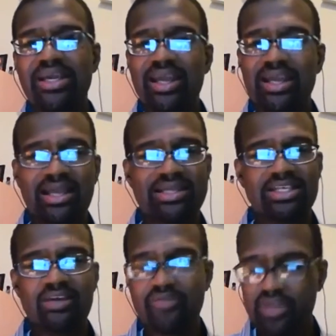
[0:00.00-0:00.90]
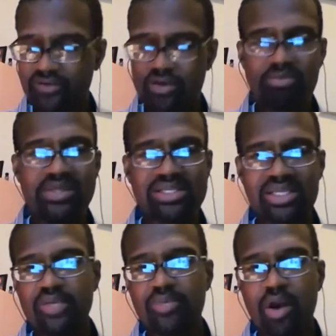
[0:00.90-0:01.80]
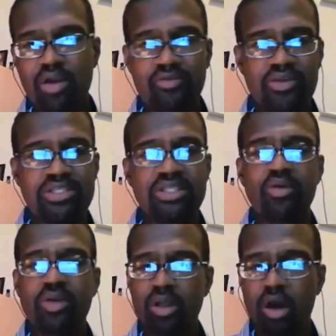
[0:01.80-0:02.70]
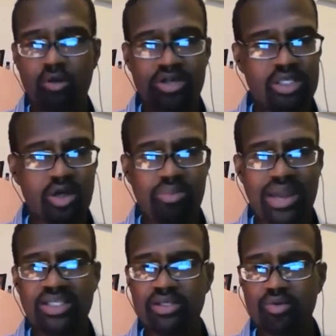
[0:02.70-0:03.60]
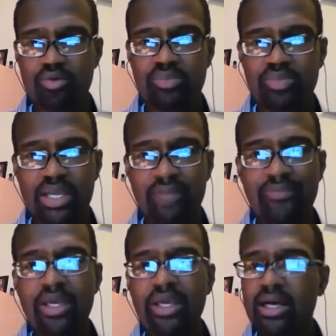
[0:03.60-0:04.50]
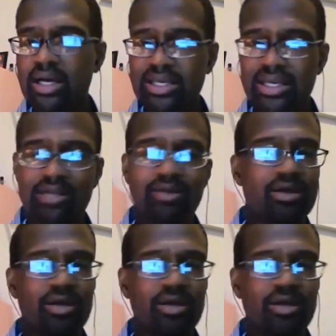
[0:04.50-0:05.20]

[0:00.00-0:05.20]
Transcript: And like I said, if you missed any part of this, you can always go back to the replay. Again,